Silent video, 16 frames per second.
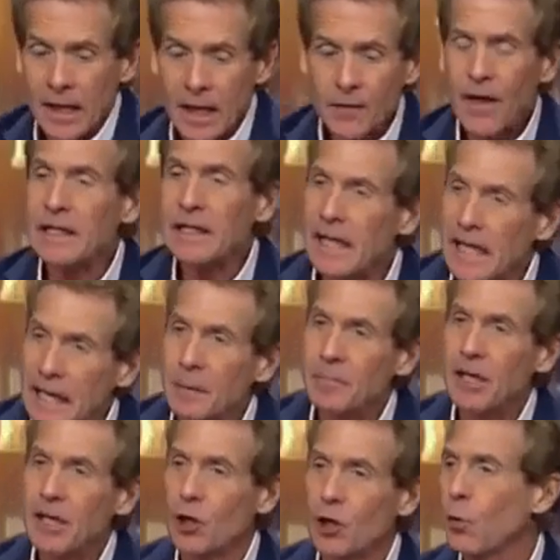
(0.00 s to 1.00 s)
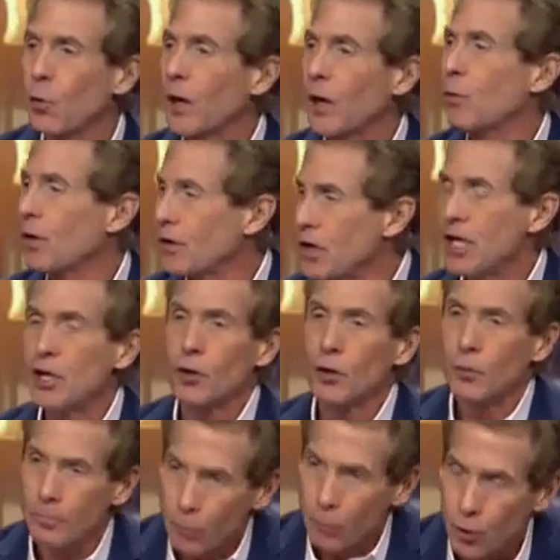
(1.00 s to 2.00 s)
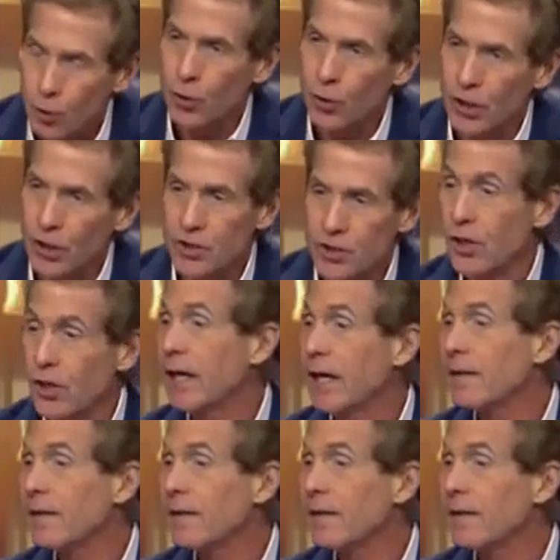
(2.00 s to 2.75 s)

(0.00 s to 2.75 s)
They let him get away with near murder yesterday,